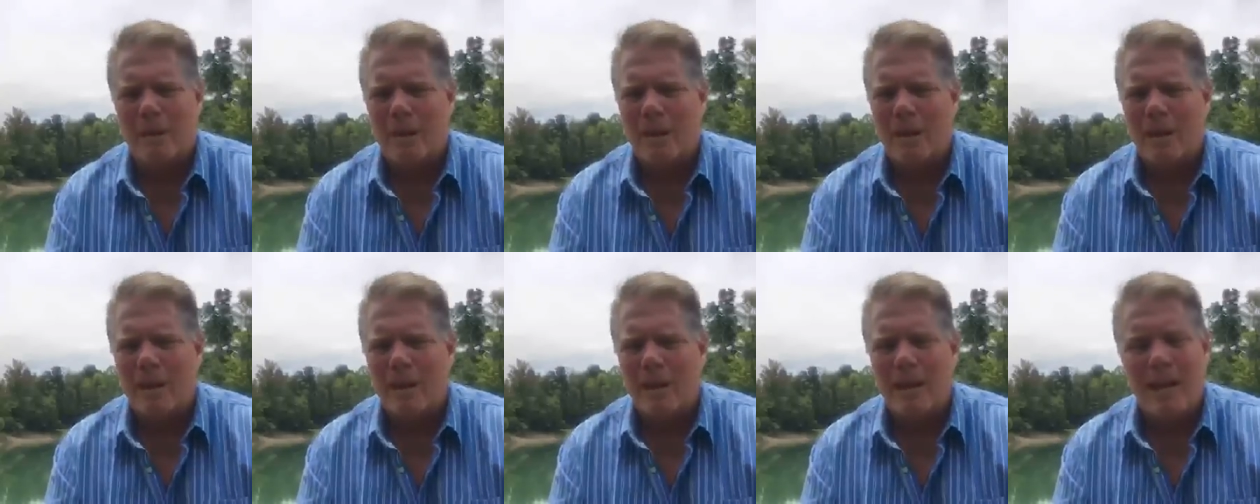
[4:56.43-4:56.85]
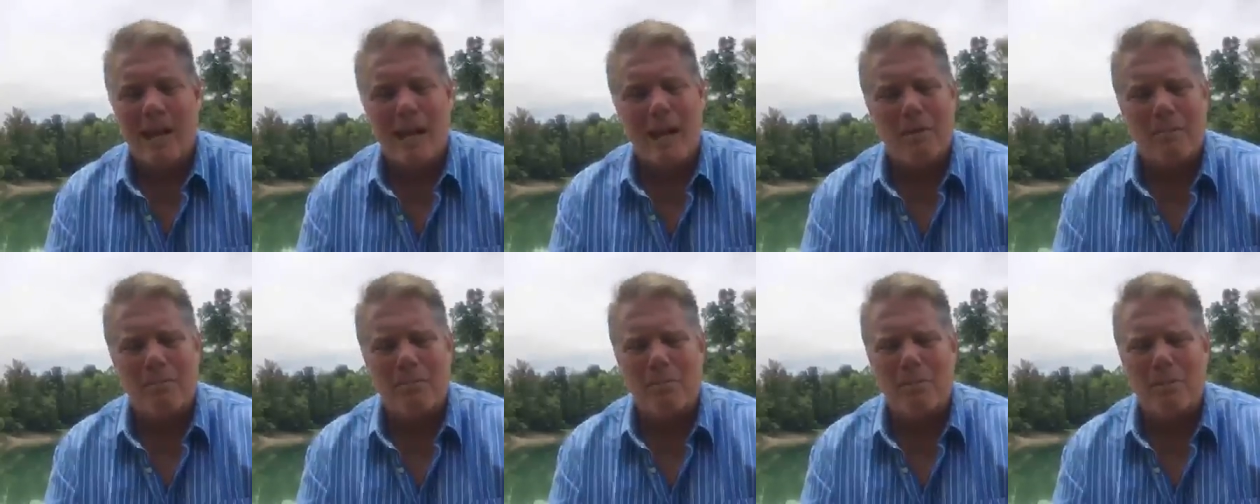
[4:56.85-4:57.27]
and the
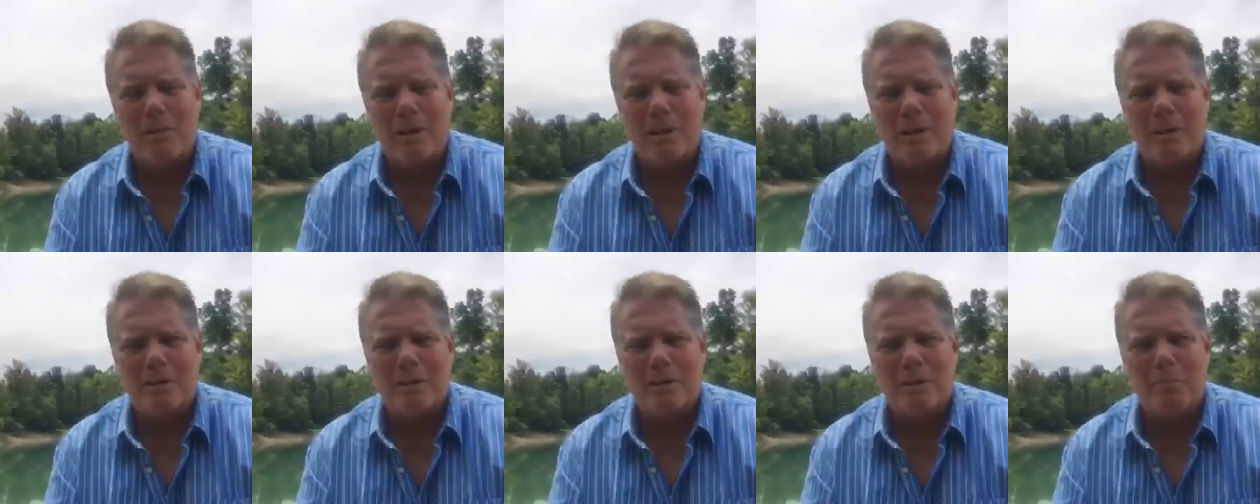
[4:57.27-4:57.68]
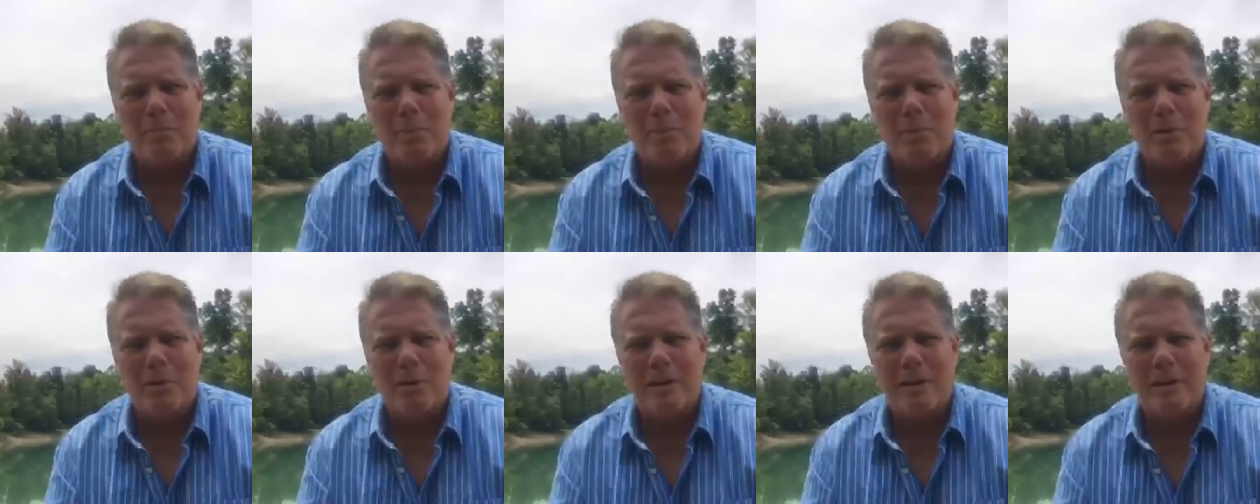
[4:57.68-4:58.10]
outpouring of
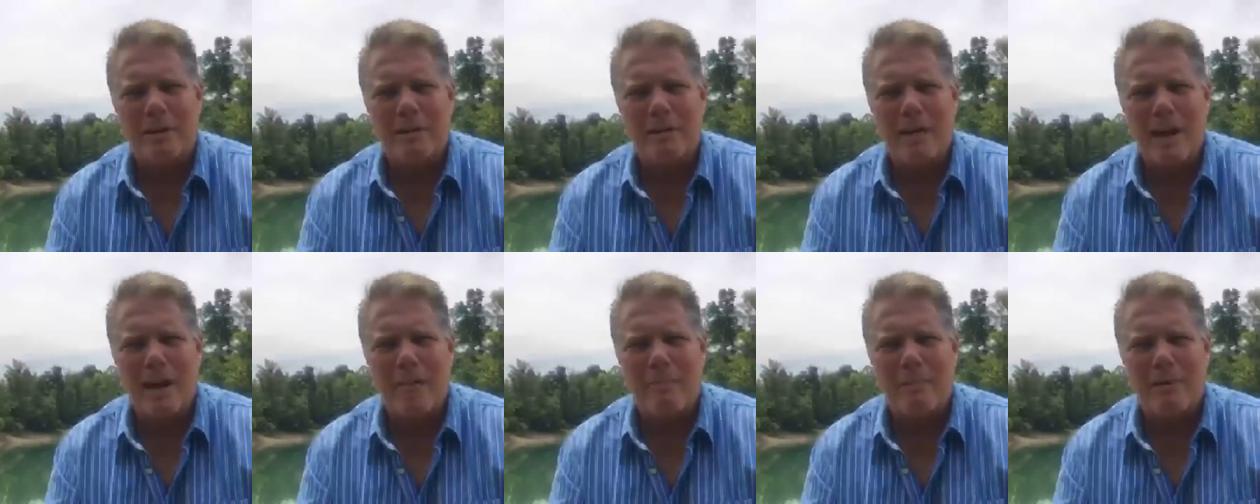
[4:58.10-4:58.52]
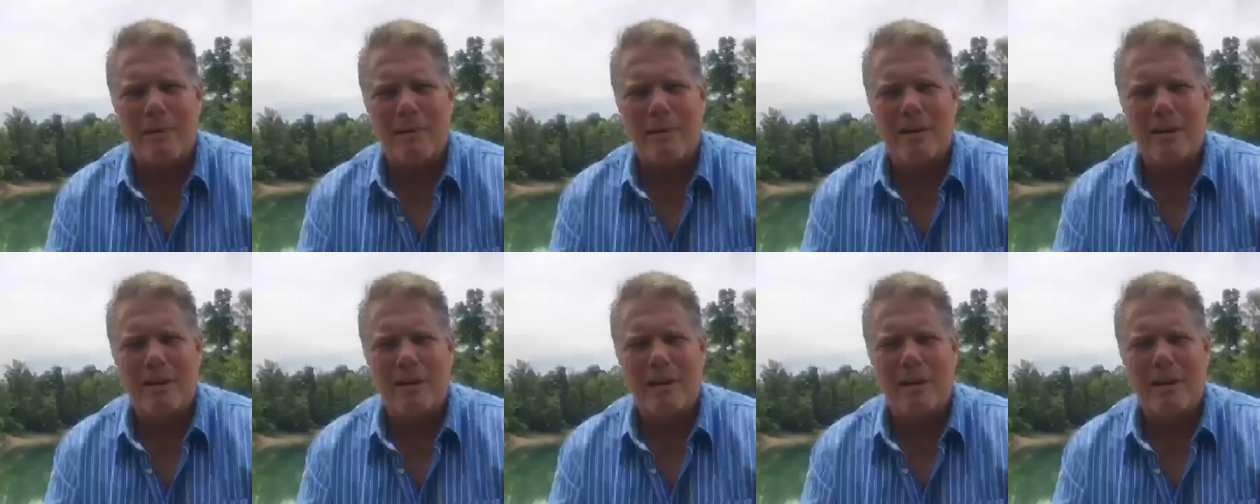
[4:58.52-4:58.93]
support that's happened
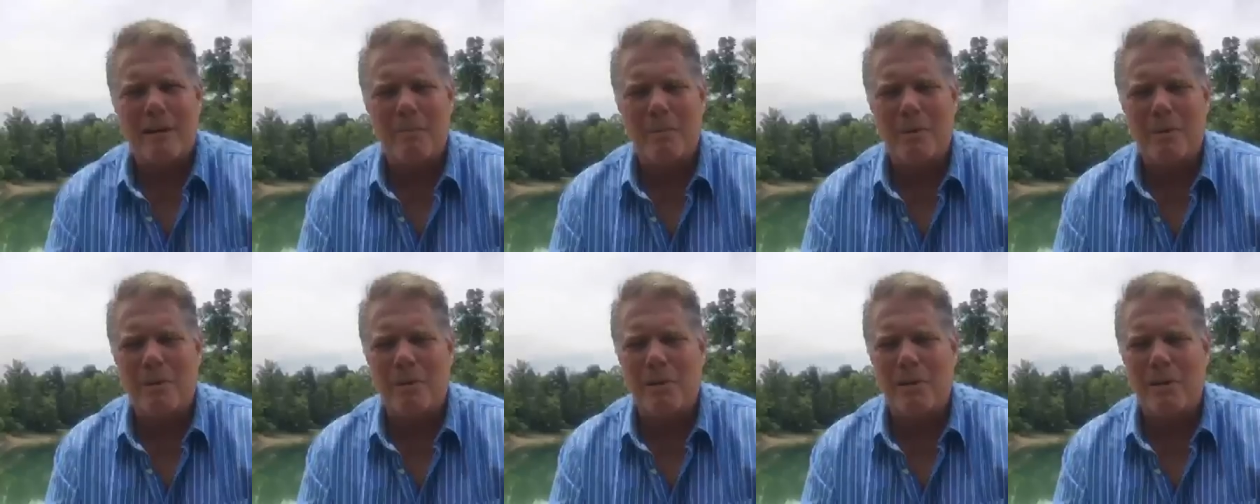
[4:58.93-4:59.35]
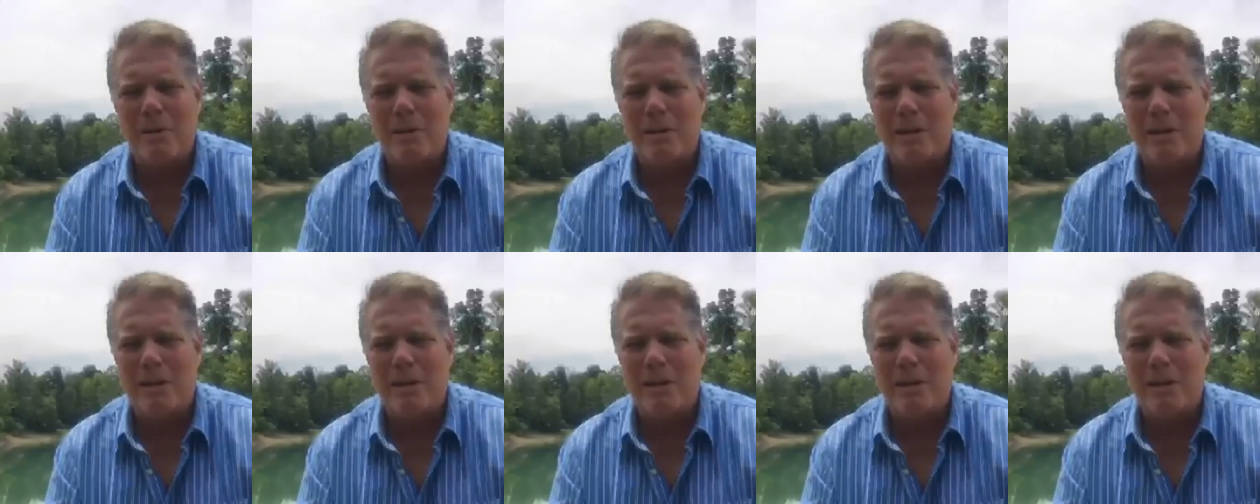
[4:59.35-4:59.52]
in that community,